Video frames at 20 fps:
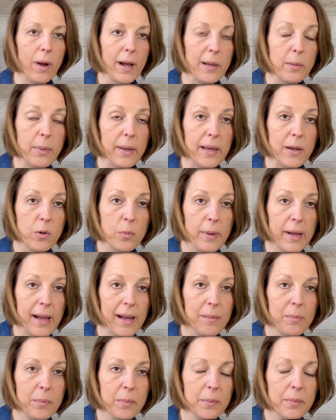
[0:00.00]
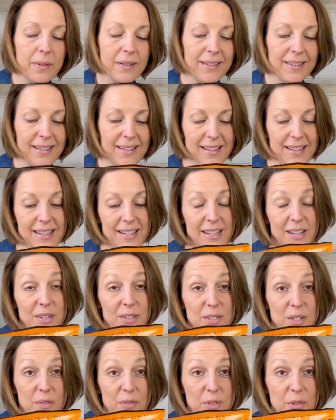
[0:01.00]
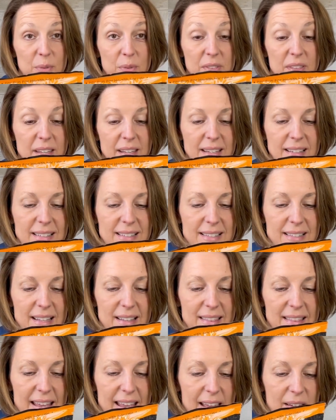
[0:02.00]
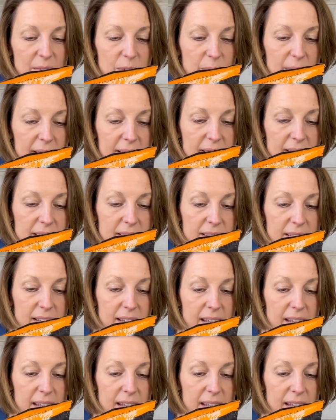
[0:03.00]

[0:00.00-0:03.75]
Baobab? Here's a few things that they have written.